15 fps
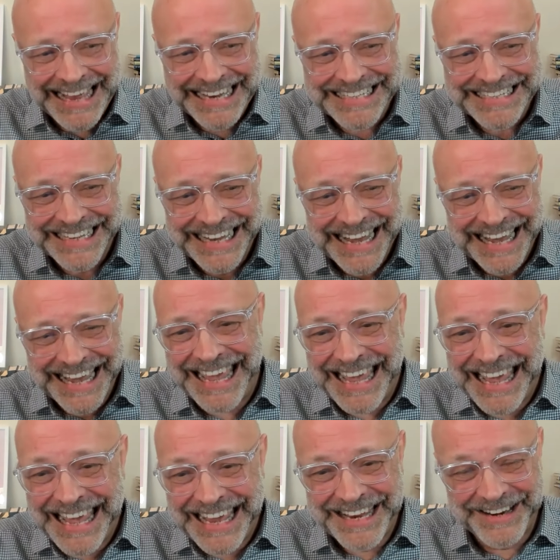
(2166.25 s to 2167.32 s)
that
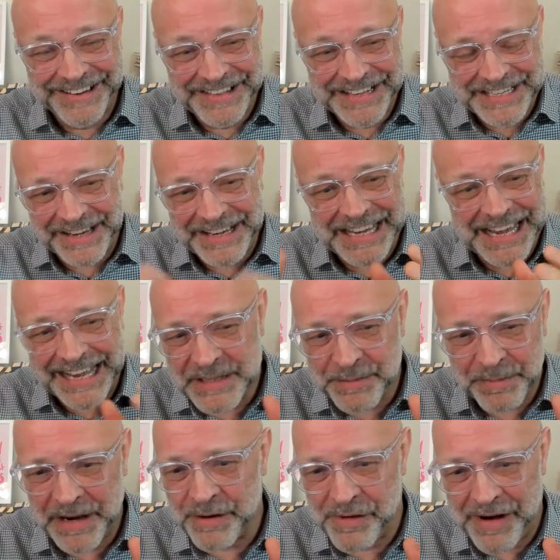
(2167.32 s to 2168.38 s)
you know the psyche
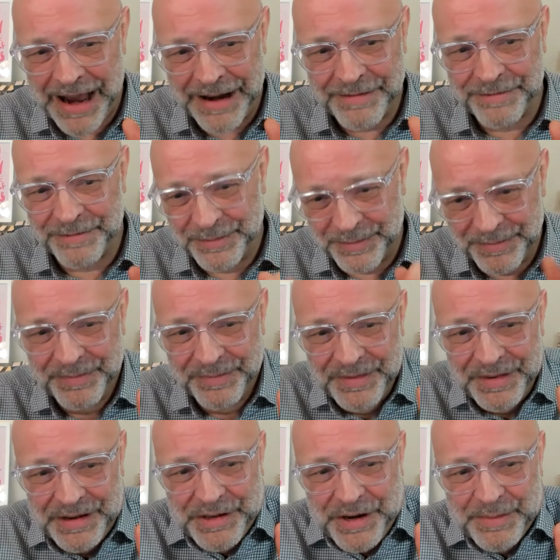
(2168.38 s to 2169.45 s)
hasn't been around
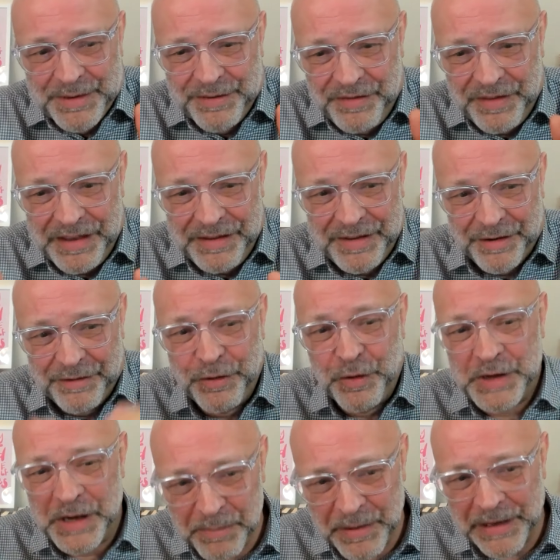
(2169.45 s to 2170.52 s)
in terms of the you know
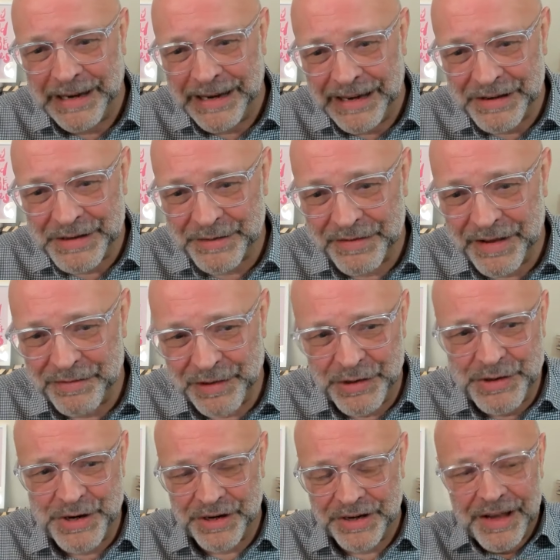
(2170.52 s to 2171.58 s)
14 billion years of
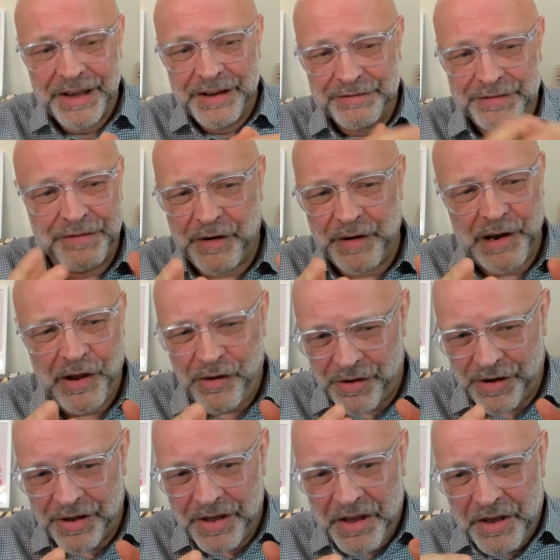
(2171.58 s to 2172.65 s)
evolution for very
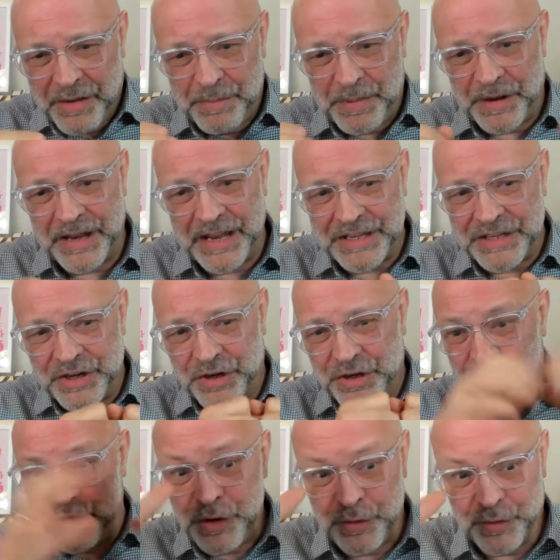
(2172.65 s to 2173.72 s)
long, but it's
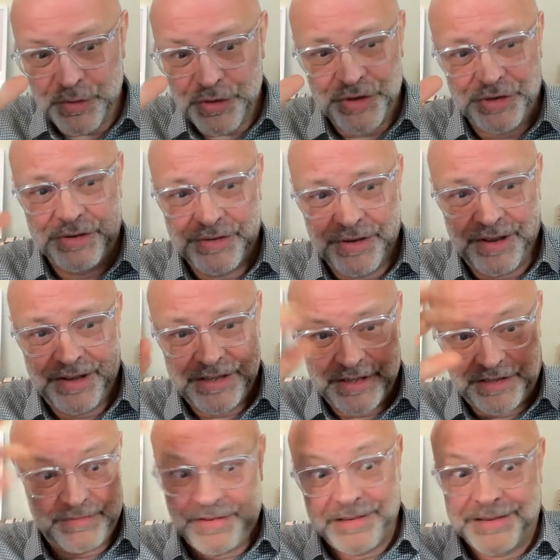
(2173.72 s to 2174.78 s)
just huge. It's
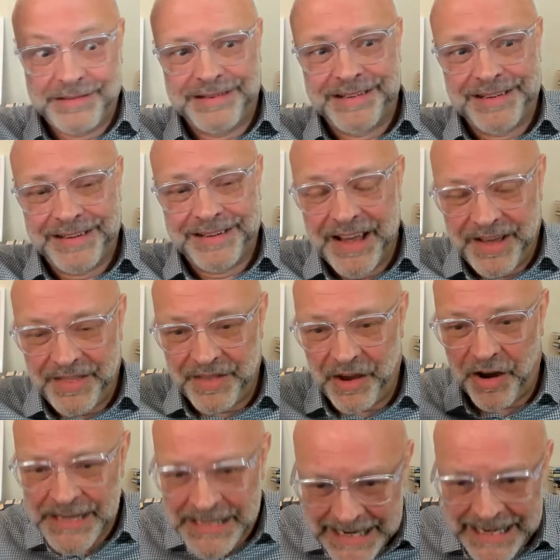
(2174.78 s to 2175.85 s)
just the
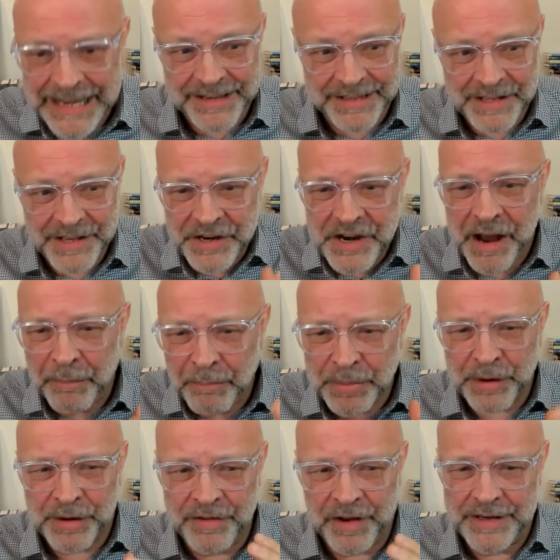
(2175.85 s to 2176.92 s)
ideas, the
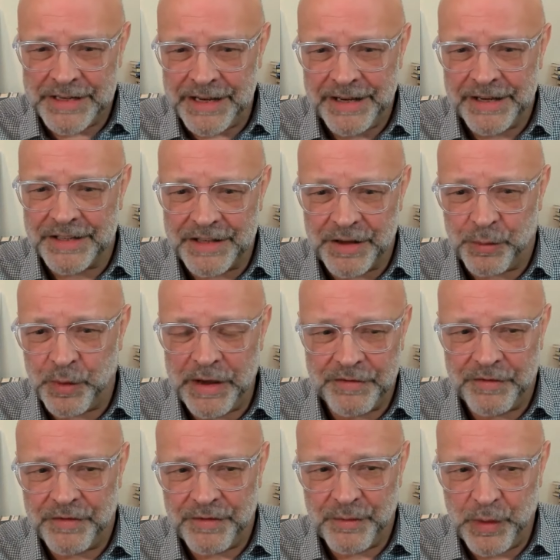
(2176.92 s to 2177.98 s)
number of ideas that we
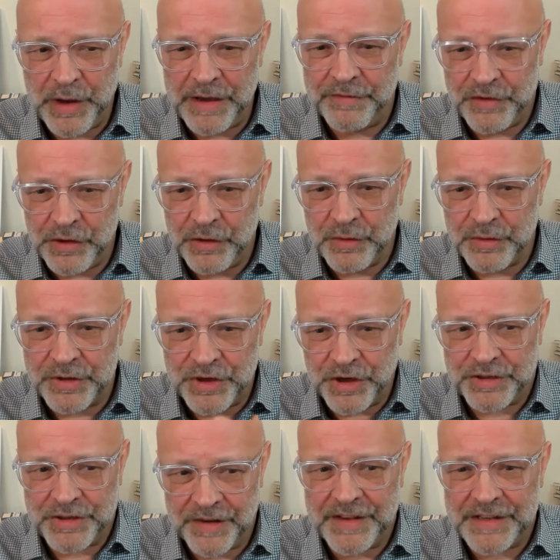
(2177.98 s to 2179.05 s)
have we have used
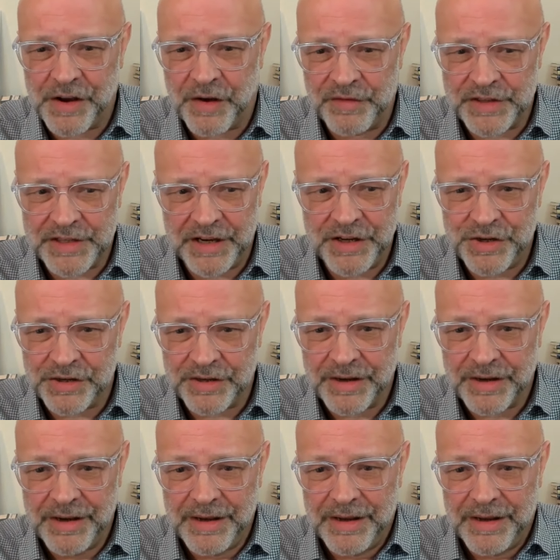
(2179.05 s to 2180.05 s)
just in this conversation,